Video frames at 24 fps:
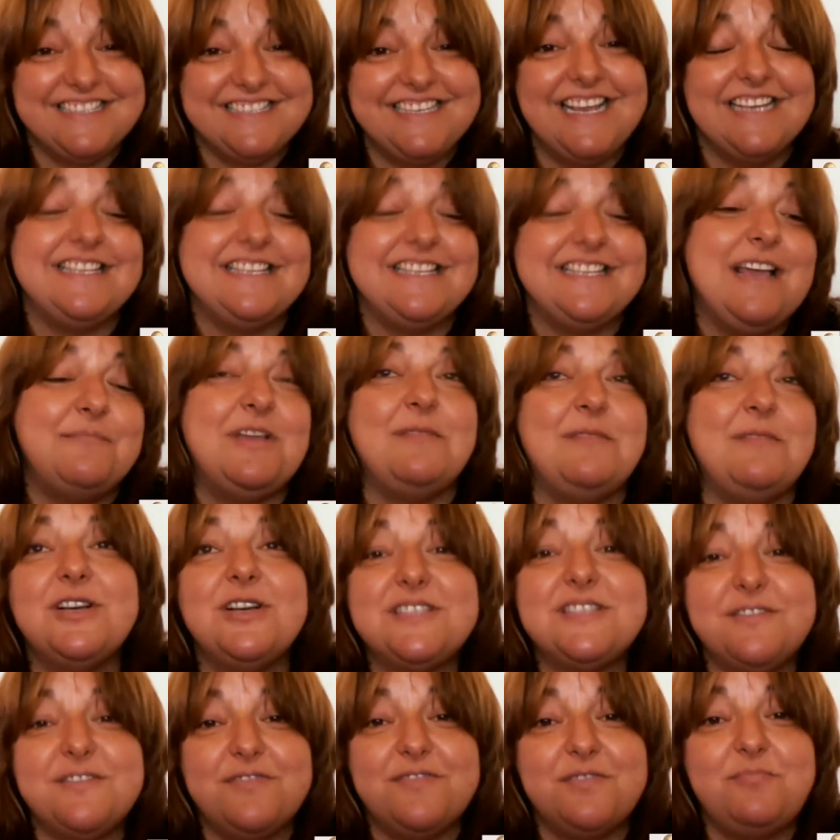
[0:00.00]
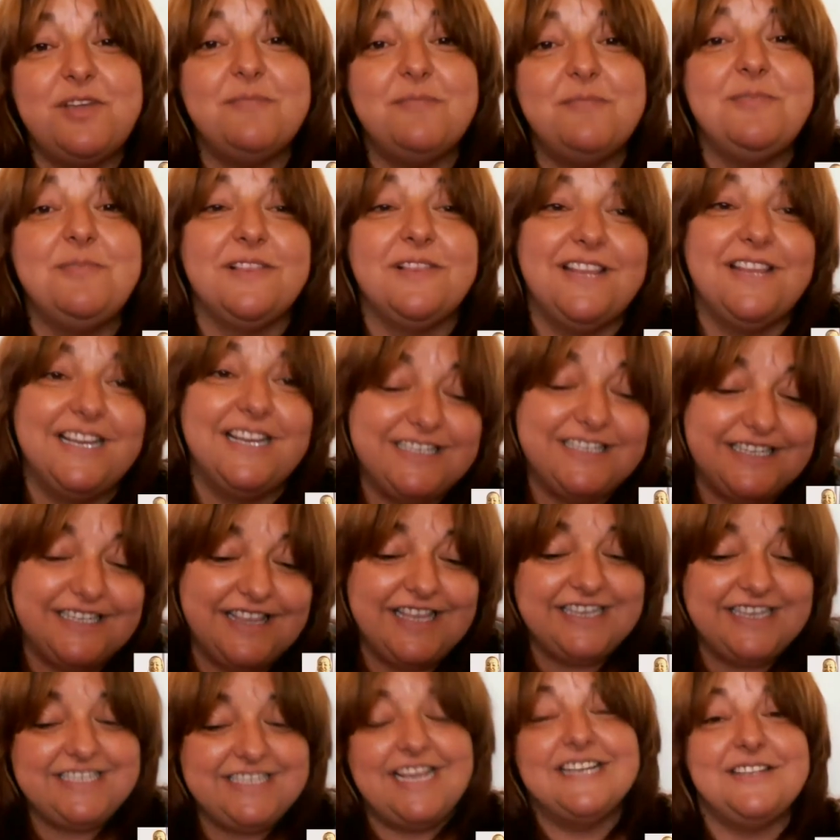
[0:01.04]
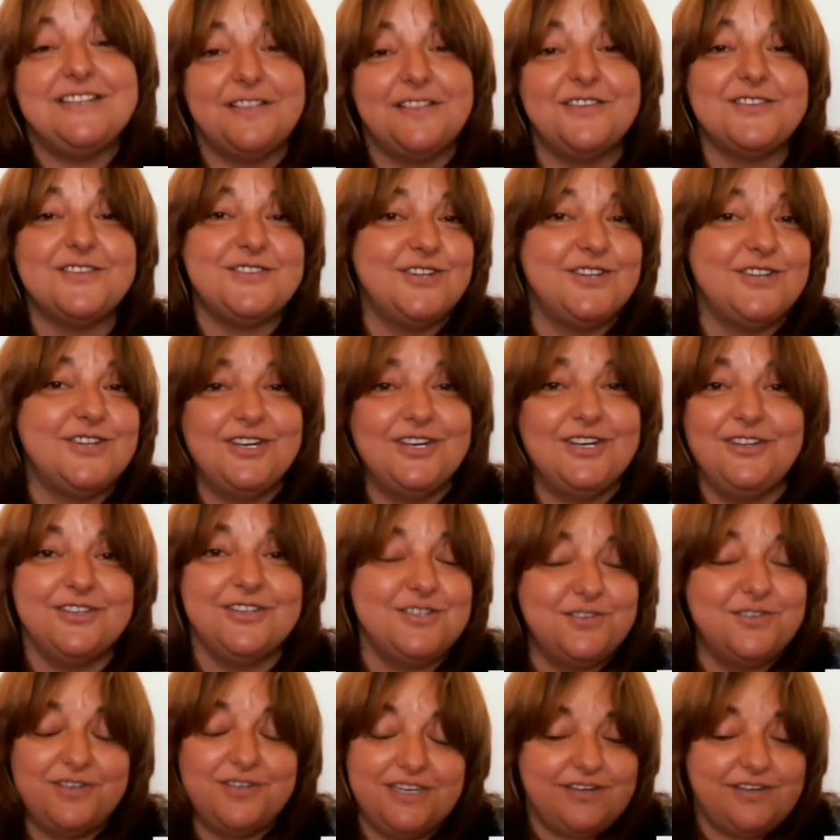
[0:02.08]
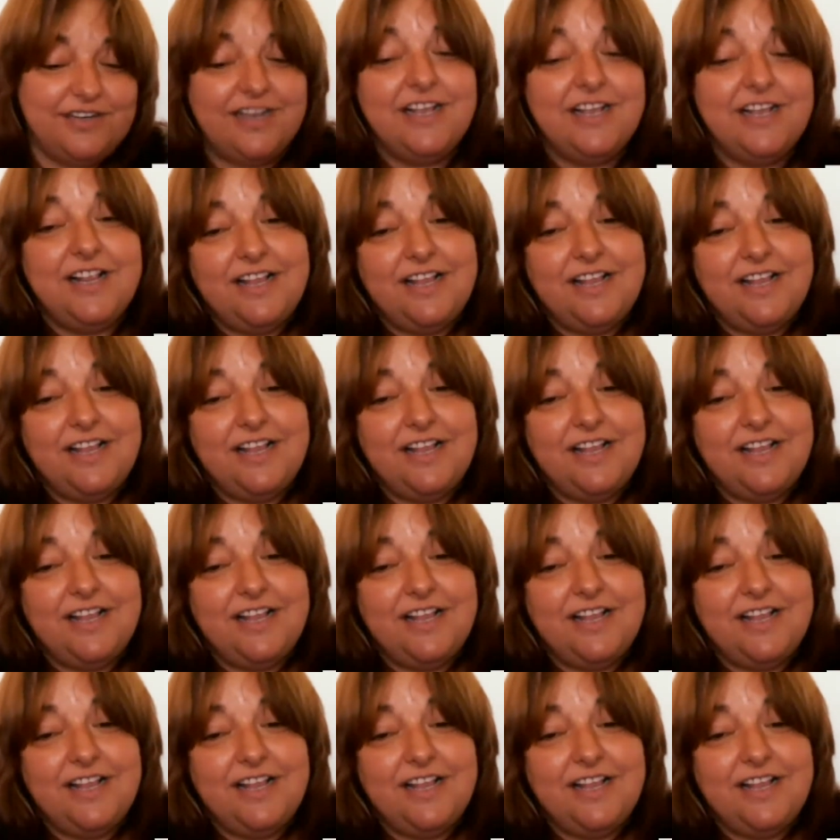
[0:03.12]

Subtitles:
I mean, most of the people that enter the circle do it.